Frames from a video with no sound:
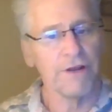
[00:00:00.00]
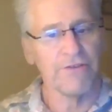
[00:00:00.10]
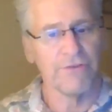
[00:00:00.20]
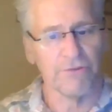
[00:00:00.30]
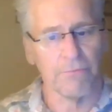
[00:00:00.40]
forget,
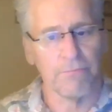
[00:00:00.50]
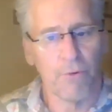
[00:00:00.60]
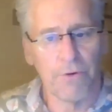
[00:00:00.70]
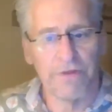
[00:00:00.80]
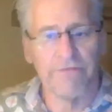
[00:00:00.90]
it's a
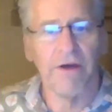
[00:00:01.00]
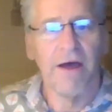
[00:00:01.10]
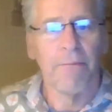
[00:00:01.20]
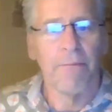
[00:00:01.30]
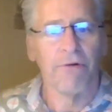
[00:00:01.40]
supportive
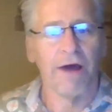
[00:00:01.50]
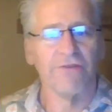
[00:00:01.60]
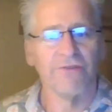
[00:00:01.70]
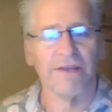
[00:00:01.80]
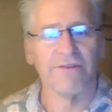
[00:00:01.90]

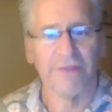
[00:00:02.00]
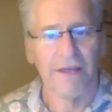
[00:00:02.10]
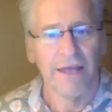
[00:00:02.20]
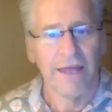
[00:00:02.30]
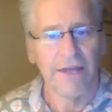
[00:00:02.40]
process,
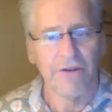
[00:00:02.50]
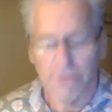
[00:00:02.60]
and